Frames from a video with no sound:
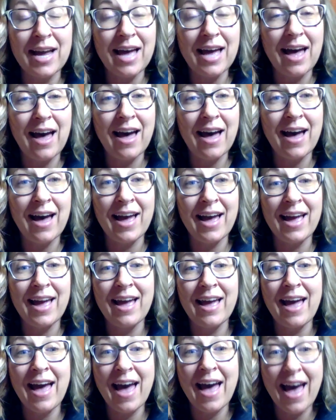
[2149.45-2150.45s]
I
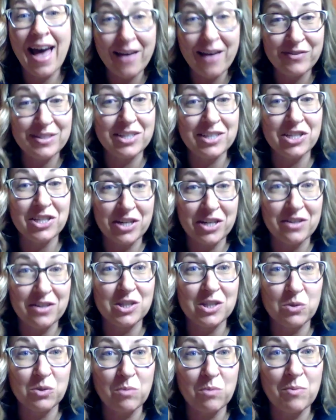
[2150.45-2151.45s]
have to share
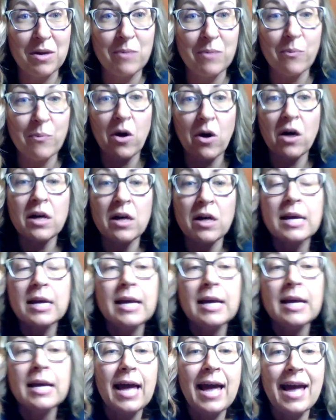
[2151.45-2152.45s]
this with people.
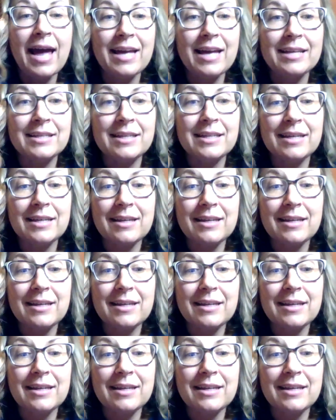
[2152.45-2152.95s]
And